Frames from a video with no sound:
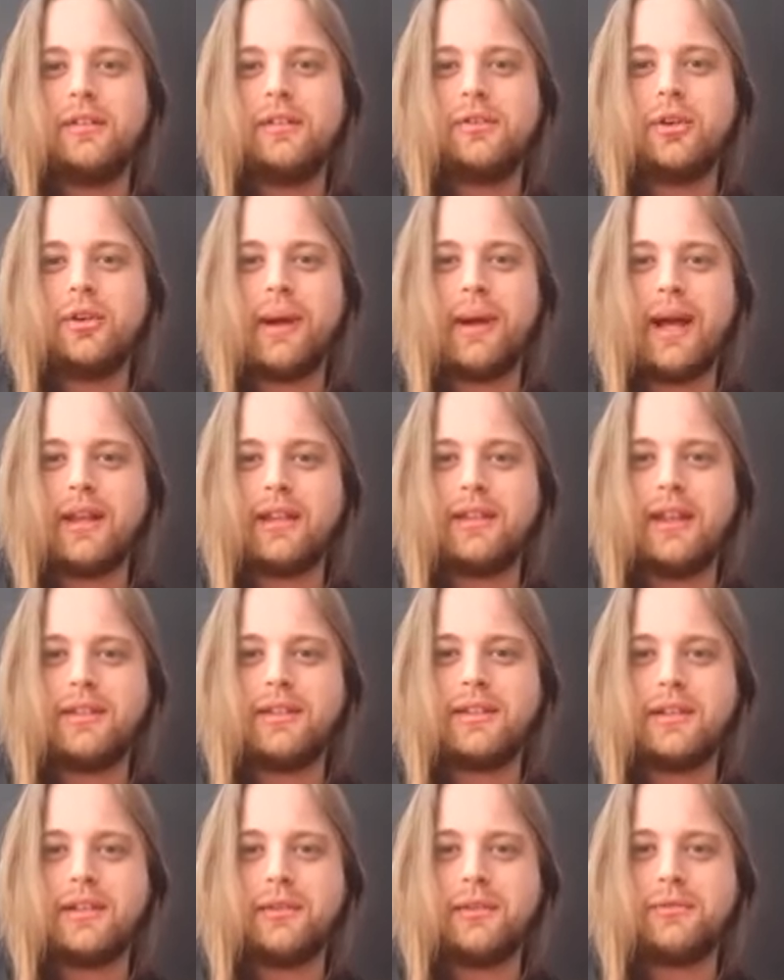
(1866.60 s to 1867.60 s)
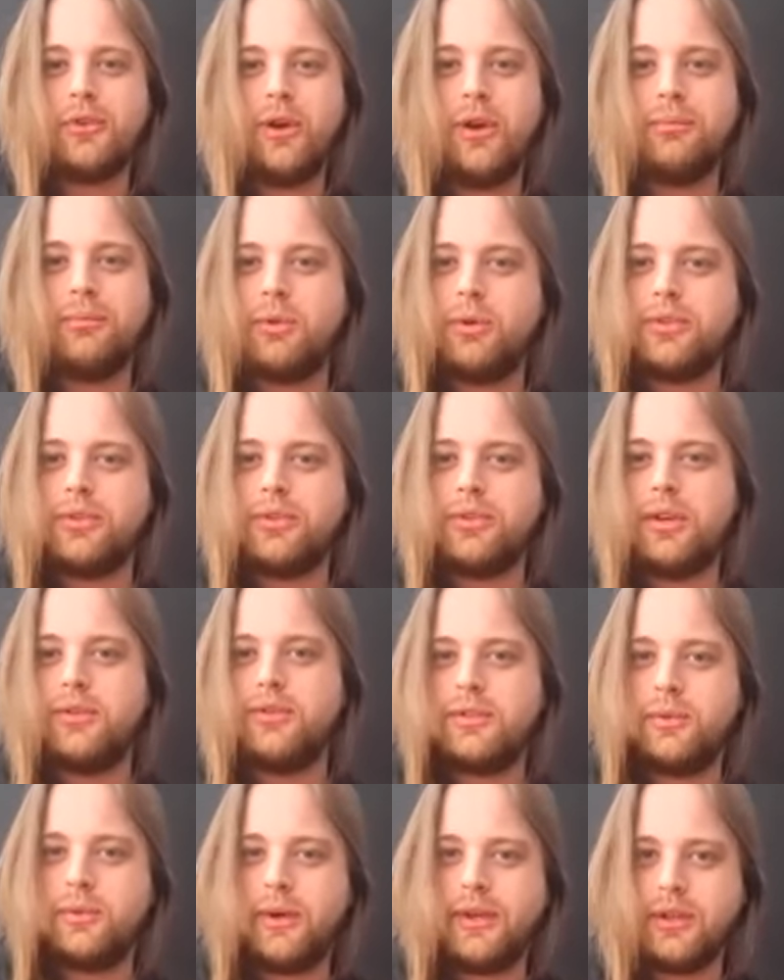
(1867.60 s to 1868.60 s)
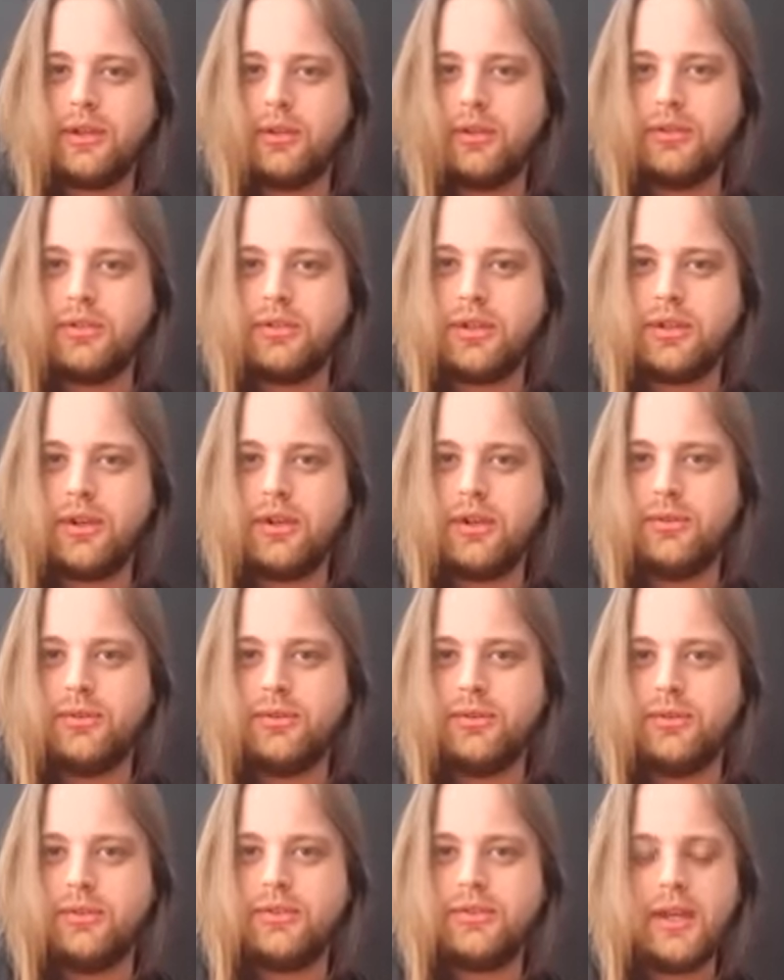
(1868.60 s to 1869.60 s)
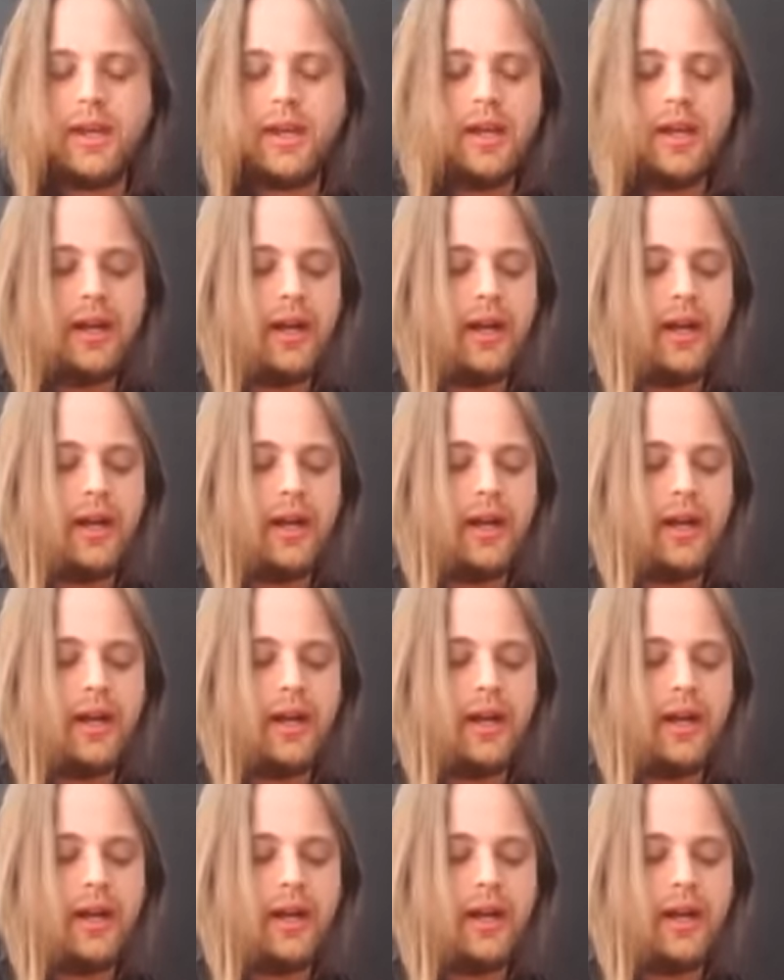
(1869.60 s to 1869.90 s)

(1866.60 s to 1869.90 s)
chromatic things that are from chord tones to other chord tones.